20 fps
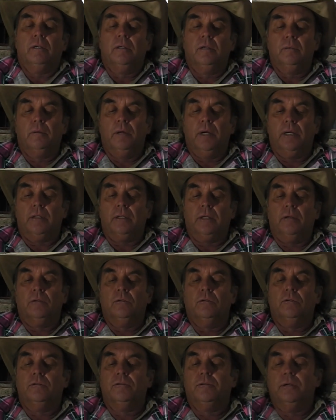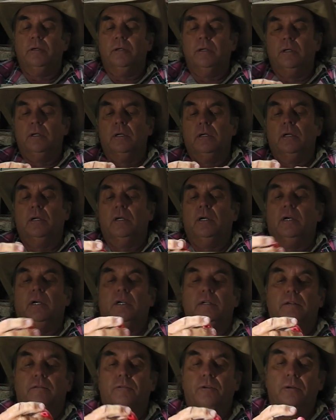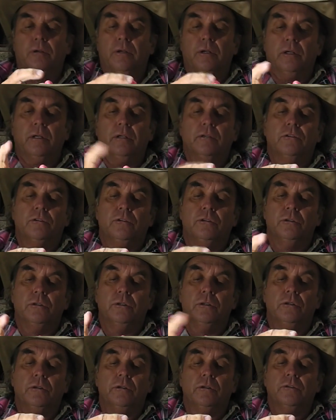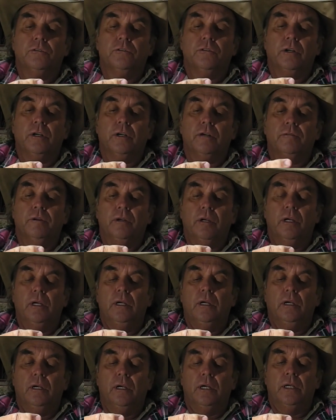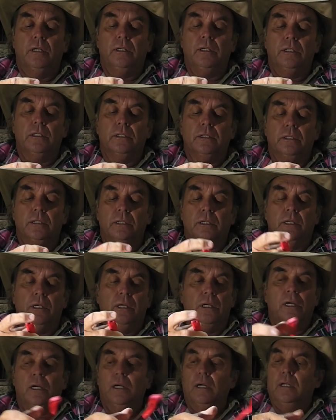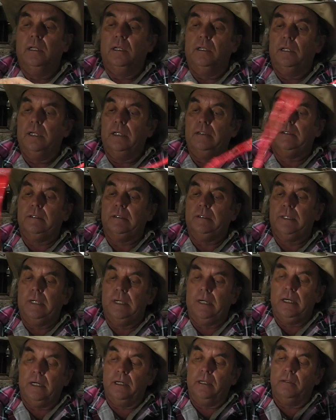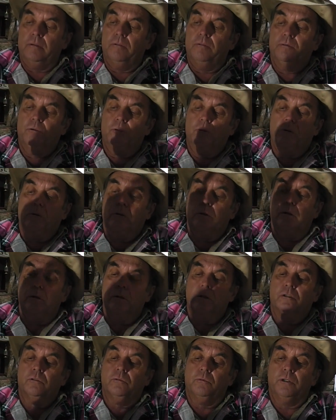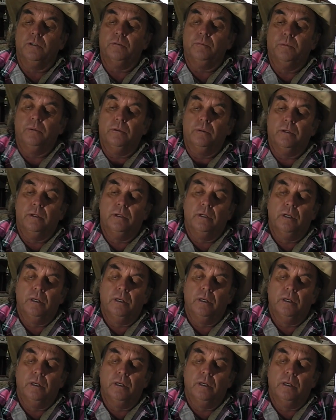Break that off and you've got a secure and safe ending there. That's a tail for your switchboard.